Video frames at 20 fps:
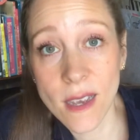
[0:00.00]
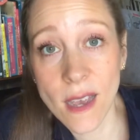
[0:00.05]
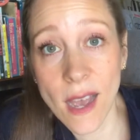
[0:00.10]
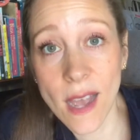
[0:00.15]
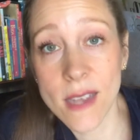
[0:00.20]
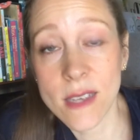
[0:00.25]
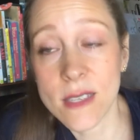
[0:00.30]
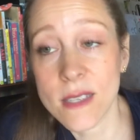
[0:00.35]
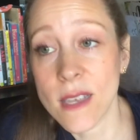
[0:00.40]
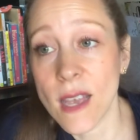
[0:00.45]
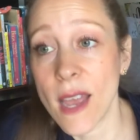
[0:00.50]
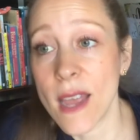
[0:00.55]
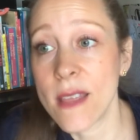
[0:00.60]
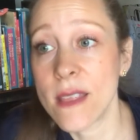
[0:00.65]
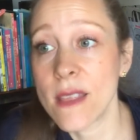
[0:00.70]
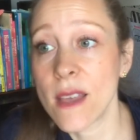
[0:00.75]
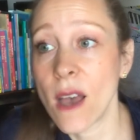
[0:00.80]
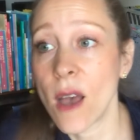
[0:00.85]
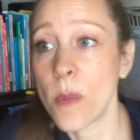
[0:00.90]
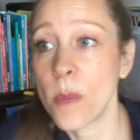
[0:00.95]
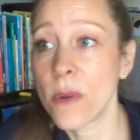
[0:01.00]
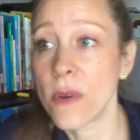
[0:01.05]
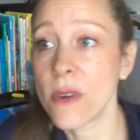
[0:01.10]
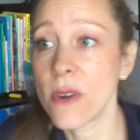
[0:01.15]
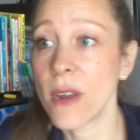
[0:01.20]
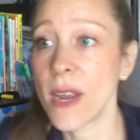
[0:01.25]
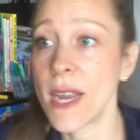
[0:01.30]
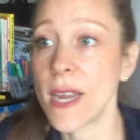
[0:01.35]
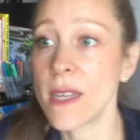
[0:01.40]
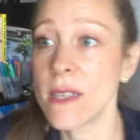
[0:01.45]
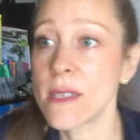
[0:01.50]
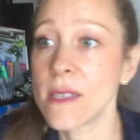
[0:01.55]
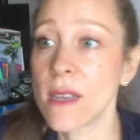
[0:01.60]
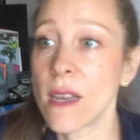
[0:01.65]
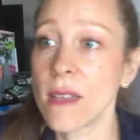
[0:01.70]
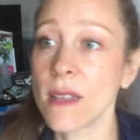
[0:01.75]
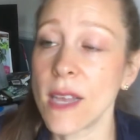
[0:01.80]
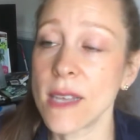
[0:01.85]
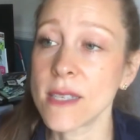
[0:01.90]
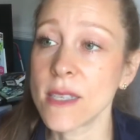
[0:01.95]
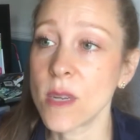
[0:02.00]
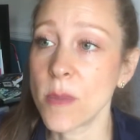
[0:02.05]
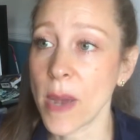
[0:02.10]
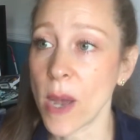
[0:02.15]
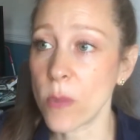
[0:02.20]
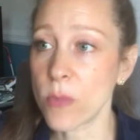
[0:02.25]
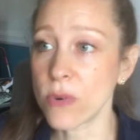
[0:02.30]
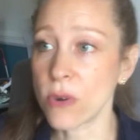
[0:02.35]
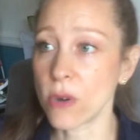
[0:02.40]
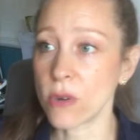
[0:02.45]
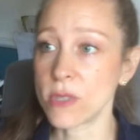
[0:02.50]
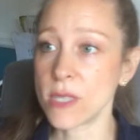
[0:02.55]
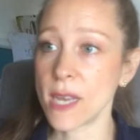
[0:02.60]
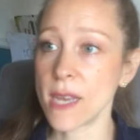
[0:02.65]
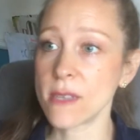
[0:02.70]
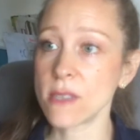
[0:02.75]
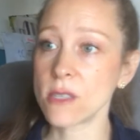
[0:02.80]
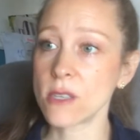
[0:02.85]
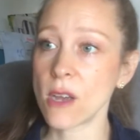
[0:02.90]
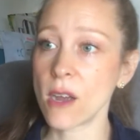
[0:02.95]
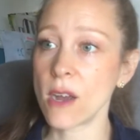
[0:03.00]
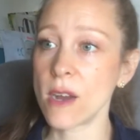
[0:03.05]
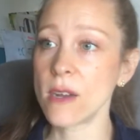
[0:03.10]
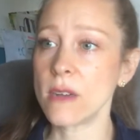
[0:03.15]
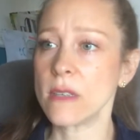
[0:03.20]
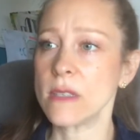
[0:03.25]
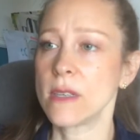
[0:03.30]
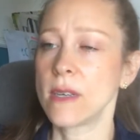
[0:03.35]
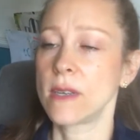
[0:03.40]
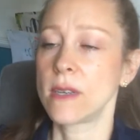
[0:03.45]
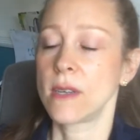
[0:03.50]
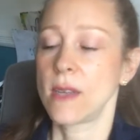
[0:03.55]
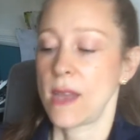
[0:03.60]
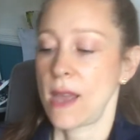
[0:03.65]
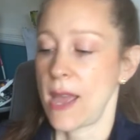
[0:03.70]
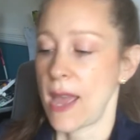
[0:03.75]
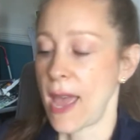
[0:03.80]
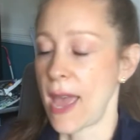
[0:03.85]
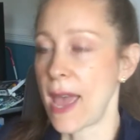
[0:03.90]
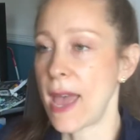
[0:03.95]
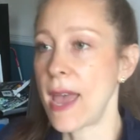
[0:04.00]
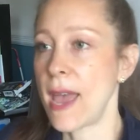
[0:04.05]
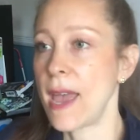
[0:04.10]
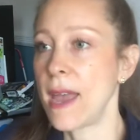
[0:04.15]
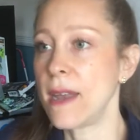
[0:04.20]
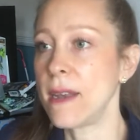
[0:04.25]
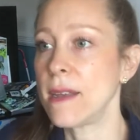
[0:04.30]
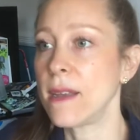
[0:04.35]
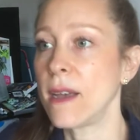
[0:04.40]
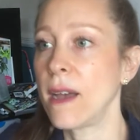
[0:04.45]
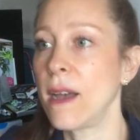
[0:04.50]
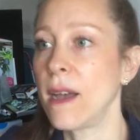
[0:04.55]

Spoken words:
I assigned the upper grades a lesson about protest art, and